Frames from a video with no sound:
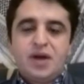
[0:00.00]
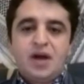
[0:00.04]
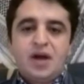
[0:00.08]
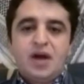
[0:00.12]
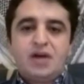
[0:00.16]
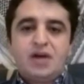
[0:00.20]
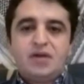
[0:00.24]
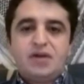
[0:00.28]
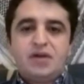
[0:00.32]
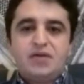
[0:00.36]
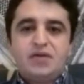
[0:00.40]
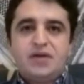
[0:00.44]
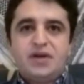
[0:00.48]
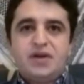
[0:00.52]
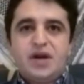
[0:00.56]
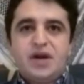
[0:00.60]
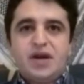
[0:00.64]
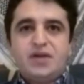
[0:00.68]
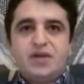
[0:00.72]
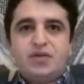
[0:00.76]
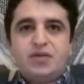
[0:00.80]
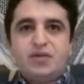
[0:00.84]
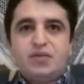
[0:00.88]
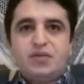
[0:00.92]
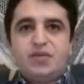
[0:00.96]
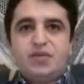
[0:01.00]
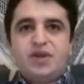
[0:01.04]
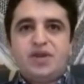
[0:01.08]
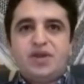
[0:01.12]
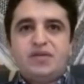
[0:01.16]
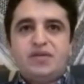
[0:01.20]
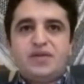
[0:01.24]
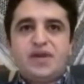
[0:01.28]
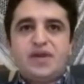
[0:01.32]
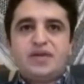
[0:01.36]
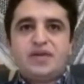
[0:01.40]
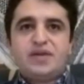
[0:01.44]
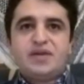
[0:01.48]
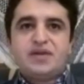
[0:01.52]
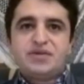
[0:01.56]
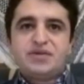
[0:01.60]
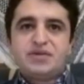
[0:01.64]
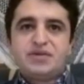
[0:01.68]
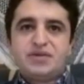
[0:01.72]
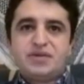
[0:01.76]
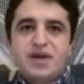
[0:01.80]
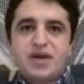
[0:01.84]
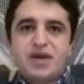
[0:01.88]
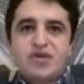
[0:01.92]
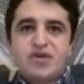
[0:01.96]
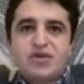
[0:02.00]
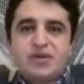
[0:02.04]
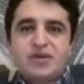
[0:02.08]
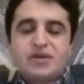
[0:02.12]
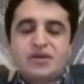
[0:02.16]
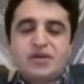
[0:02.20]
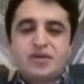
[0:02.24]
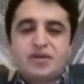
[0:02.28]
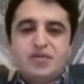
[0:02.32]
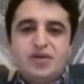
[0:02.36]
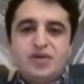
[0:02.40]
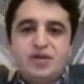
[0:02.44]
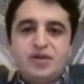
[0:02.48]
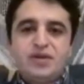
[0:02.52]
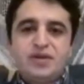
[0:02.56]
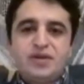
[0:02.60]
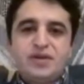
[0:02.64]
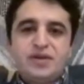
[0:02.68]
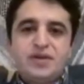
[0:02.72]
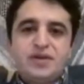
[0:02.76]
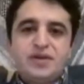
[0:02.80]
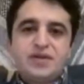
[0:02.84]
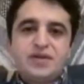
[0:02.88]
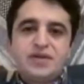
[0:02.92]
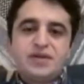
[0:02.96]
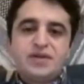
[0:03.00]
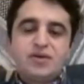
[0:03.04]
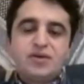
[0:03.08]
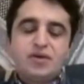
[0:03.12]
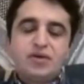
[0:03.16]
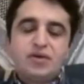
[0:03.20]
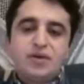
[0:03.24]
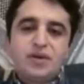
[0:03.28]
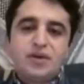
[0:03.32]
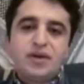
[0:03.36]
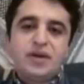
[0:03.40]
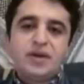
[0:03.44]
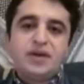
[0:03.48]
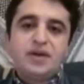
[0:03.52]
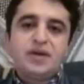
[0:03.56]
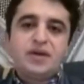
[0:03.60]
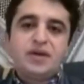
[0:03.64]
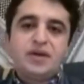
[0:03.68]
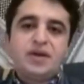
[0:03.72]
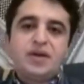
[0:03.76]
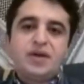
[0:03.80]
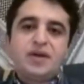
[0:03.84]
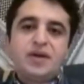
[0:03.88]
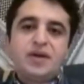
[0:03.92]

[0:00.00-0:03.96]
However, I don't believe that international community is only